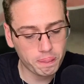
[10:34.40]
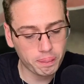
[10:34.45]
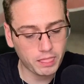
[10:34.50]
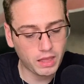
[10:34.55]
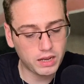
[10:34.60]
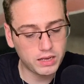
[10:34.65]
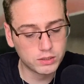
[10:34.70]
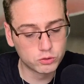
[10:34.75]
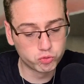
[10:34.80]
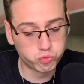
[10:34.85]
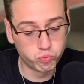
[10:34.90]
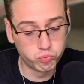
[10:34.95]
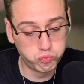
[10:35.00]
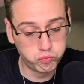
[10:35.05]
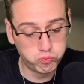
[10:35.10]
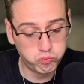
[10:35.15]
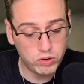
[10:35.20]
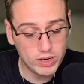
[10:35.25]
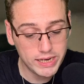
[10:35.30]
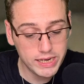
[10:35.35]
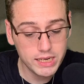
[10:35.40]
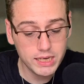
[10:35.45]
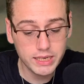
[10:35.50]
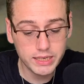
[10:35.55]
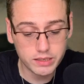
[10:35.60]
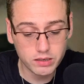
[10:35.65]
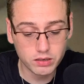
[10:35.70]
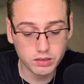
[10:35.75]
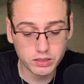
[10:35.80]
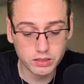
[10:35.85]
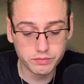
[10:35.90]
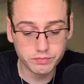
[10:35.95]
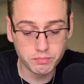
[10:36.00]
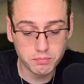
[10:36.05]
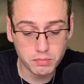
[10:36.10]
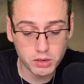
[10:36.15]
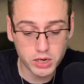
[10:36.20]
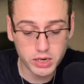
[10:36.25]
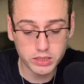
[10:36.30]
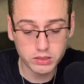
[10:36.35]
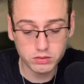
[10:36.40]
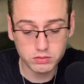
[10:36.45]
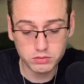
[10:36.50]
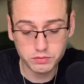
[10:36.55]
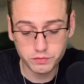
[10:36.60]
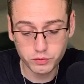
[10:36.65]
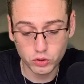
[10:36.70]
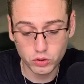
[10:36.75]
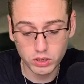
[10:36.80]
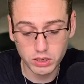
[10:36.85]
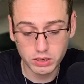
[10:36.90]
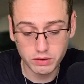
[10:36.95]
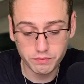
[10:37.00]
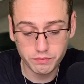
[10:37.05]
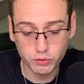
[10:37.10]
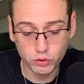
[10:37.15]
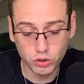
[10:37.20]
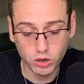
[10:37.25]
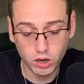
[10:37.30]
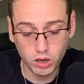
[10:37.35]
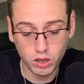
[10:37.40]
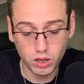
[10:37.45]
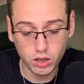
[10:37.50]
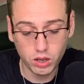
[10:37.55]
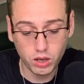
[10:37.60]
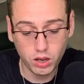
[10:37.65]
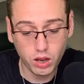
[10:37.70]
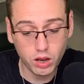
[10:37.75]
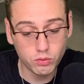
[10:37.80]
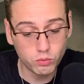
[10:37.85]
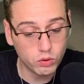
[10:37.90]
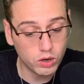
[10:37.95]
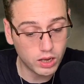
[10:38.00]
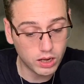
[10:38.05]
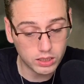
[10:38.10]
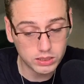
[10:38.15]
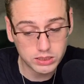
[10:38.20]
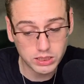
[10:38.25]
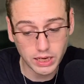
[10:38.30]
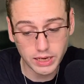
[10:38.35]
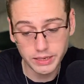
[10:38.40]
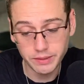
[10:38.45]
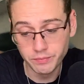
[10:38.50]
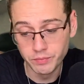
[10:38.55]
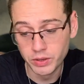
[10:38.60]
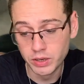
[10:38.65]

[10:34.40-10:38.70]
it's really kind of mild for a oat latte.